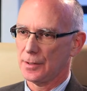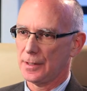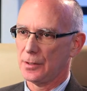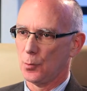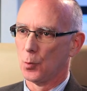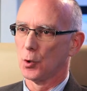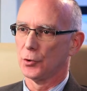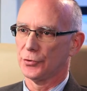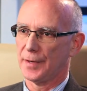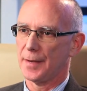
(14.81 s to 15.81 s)
in the
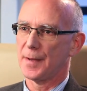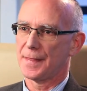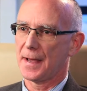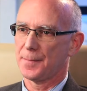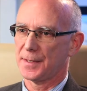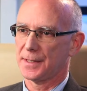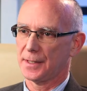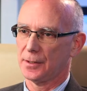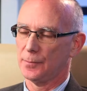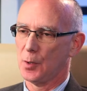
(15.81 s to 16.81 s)
world to him at that
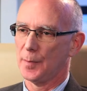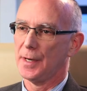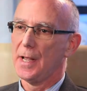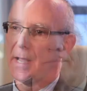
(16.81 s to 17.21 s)
particular moment.